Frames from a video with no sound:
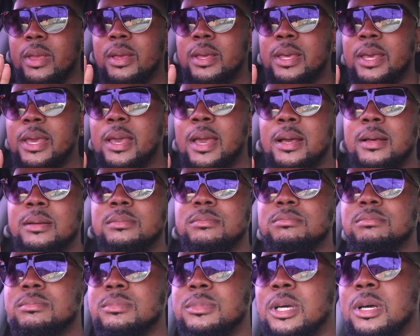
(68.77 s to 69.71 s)
yeah.
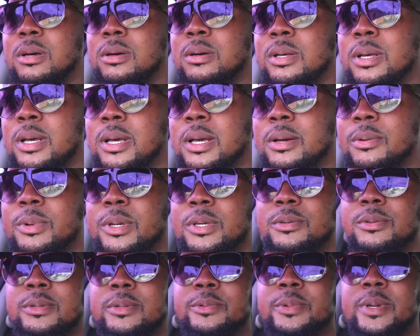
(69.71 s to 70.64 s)
Oh God, what are
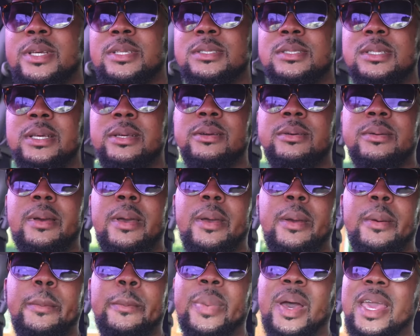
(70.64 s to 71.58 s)
you doing with?
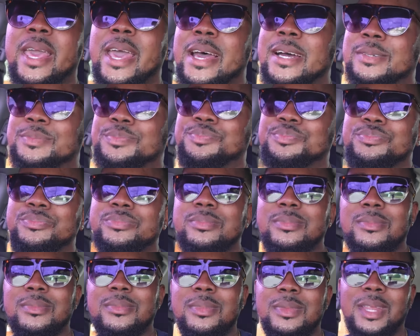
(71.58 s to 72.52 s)
But yeah,
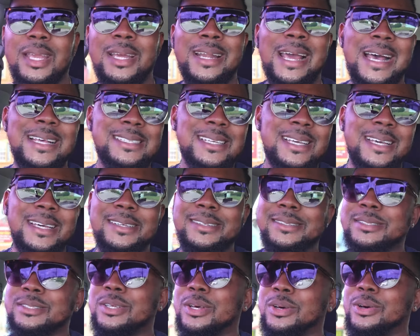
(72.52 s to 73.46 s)
that's
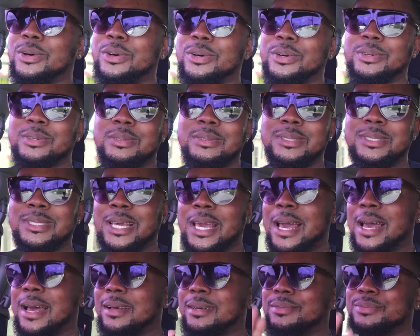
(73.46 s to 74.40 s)
it. So
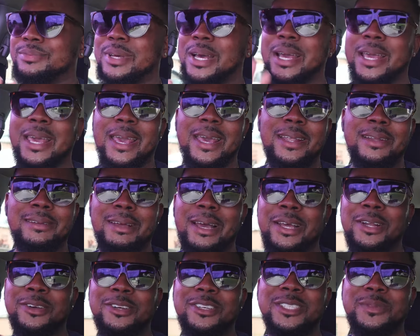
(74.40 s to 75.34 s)
yeah, again,
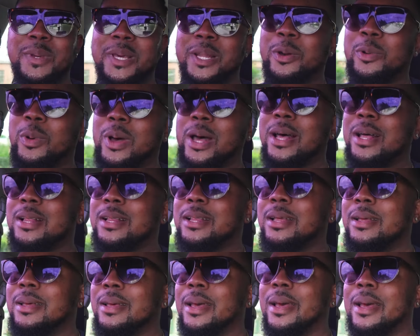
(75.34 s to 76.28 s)
I know it's been a while,
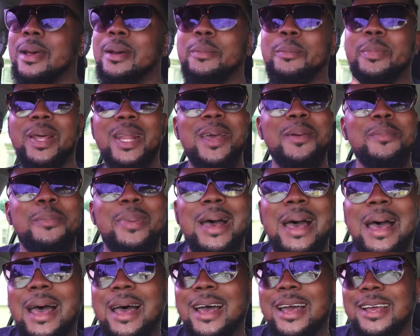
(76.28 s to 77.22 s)
but I'm
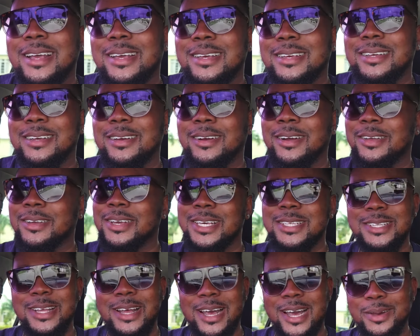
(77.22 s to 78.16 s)
back. Are you
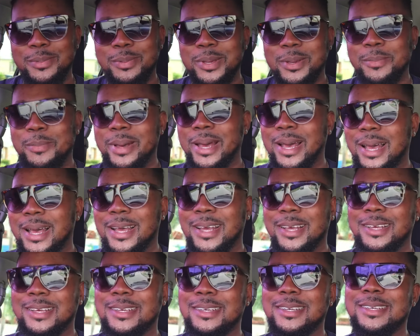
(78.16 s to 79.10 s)
guys happy I'm back?
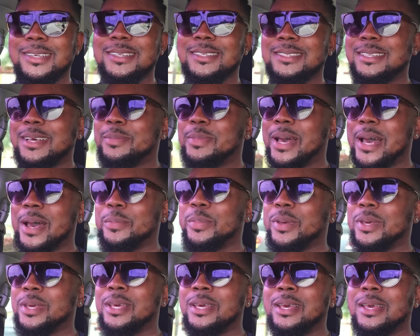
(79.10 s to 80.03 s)
Because I'm
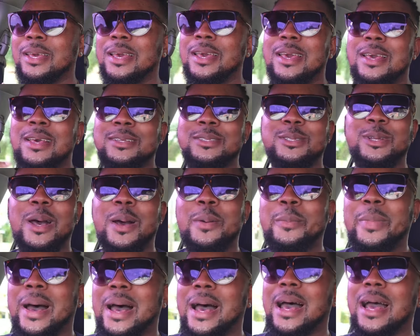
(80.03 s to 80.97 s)
happy. So
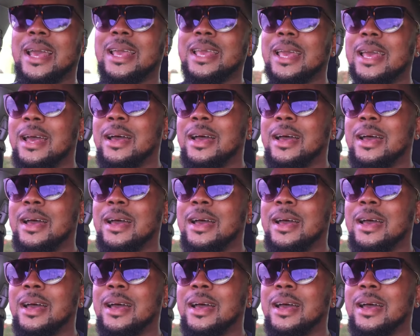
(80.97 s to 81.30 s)
I'm back.